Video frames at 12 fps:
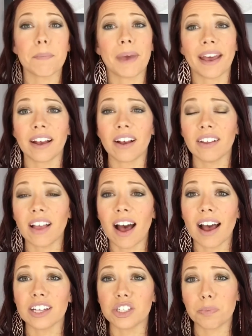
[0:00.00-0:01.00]

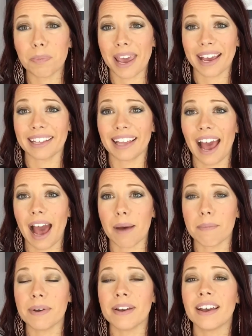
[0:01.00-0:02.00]
PicCollage,
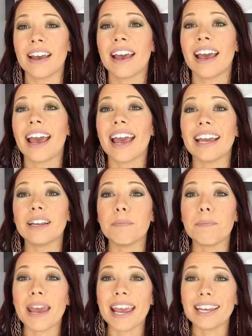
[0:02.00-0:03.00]
PicLab,
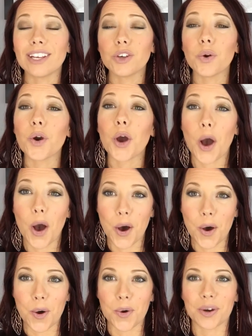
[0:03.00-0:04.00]
and make your
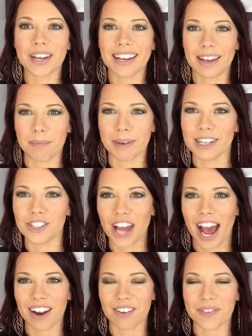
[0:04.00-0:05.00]
own image
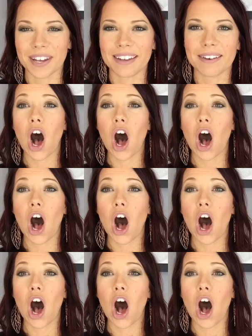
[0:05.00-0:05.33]
out of it.